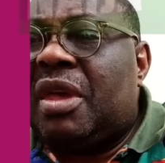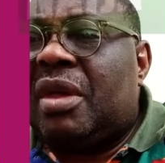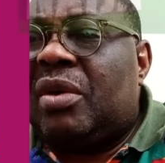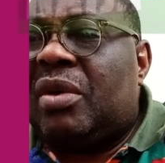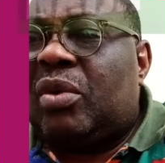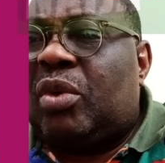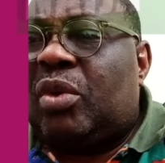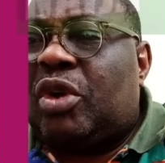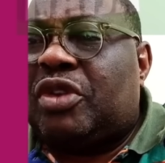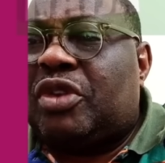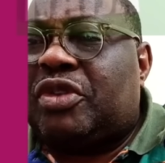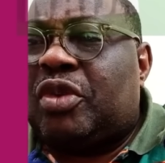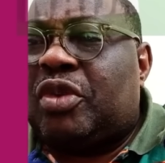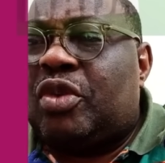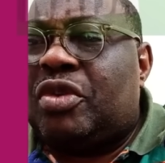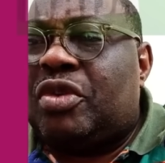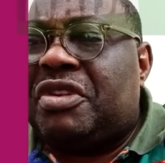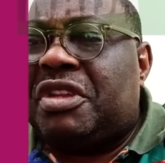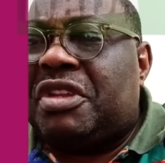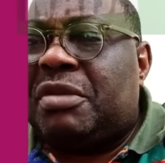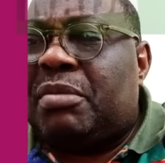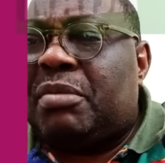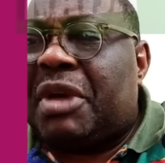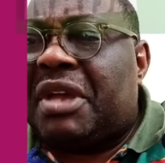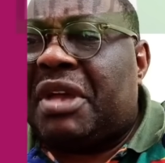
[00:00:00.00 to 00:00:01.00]
What's
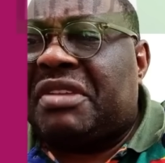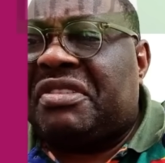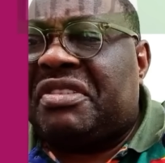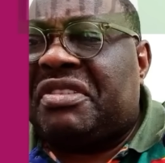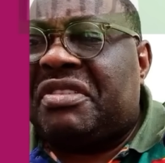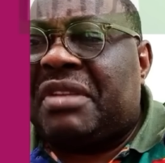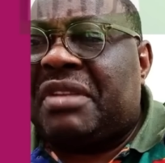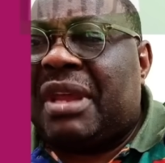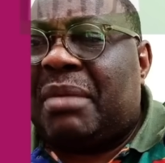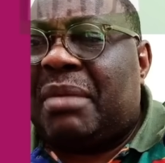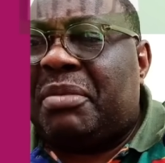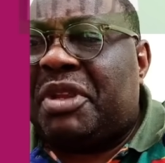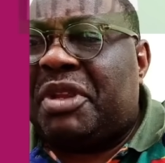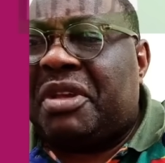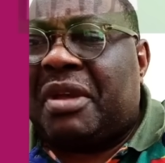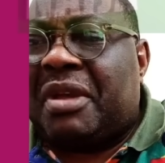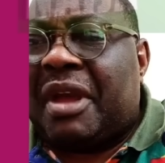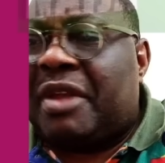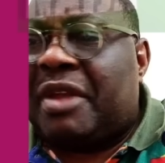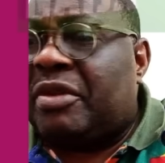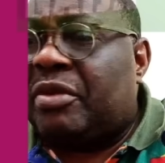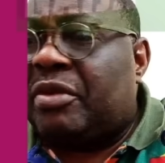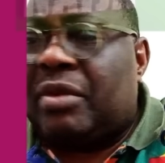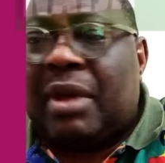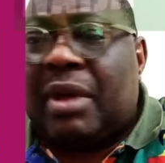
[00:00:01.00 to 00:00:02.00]
holding Mazin
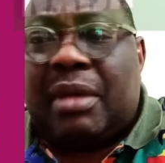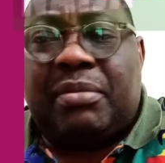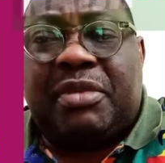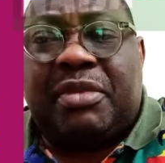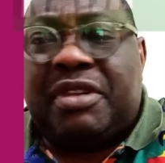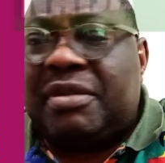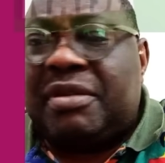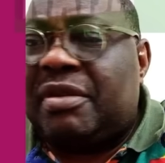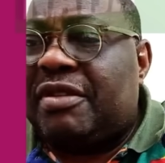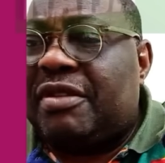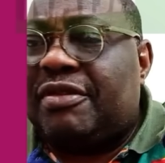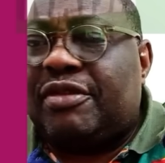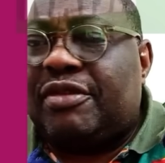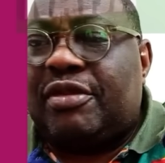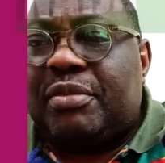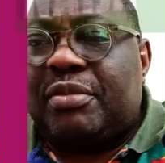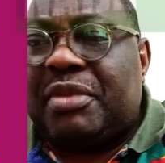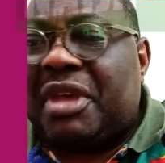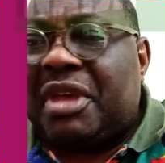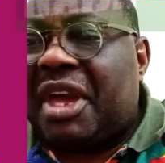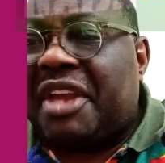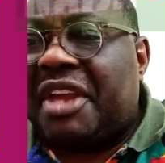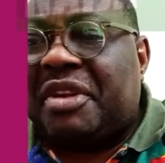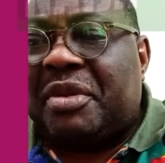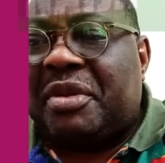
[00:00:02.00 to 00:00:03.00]
Amdekano? Even
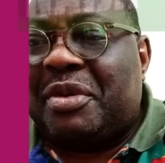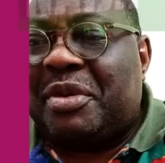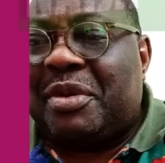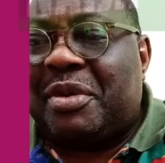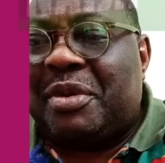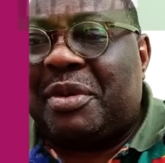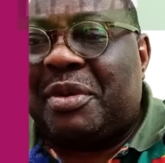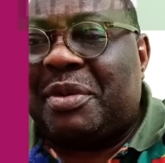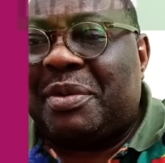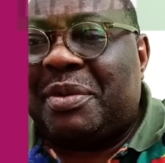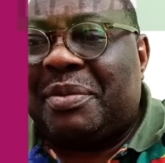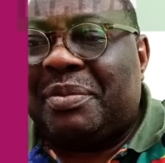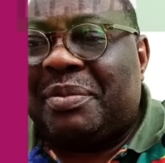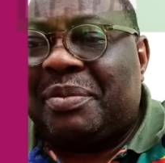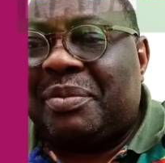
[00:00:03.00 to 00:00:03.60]
me, I don't know.